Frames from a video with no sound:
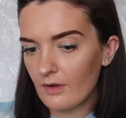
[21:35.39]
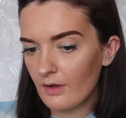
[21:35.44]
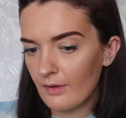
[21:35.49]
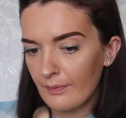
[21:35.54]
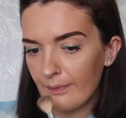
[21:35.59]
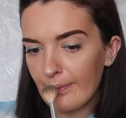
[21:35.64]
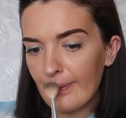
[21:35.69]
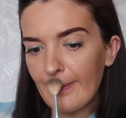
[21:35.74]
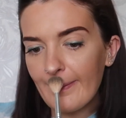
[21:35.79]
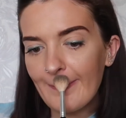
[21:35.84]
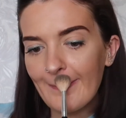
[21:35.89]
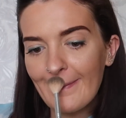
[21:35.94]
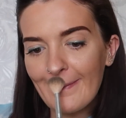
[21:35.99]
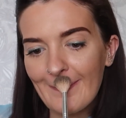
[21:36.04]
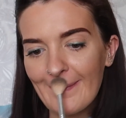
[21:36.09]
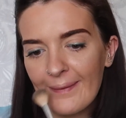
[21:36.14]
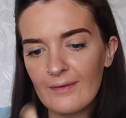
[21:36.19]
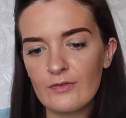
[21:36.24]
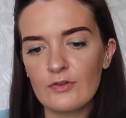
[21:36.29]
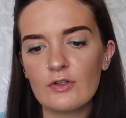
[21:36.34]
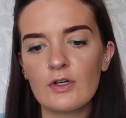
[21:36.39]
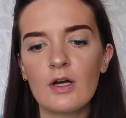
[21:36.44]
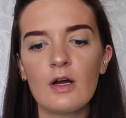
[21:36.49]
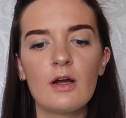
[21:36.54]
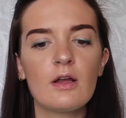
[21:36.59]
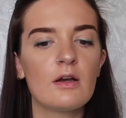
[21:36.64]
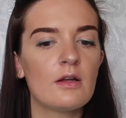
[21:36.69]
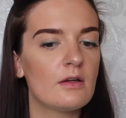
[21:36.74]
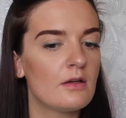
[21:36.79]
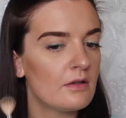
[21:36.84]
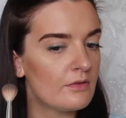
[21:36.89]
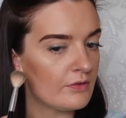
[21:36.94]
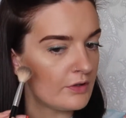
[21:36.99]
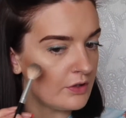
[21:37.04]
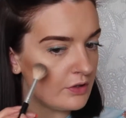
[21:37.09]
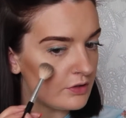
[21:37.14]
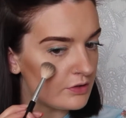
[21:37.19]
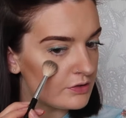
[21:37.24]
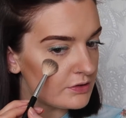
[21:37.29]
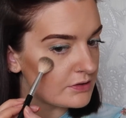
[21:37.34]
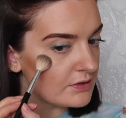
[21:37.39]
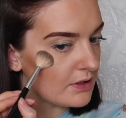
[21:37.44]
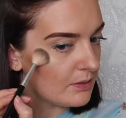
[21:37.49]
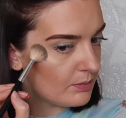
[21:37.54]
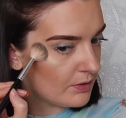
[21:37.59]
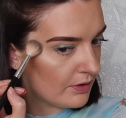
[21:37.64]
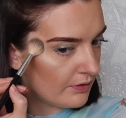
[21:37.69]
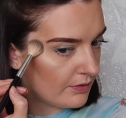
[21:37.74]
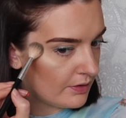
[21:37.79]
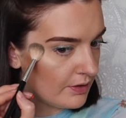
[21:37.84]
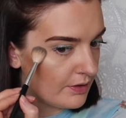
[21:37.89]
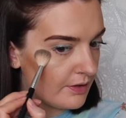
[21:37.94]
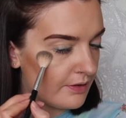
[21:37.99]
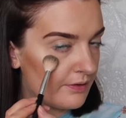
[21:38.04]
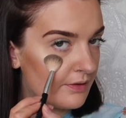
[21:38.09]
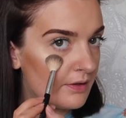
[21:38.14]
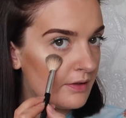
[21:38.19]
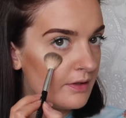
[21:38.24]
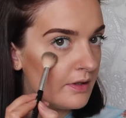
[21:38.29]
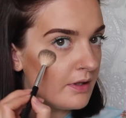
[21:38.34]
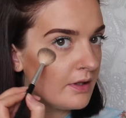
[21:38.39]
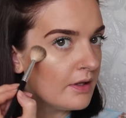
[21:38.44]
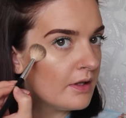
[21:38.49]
I think if you're a highlight lover, you could just keep going and going.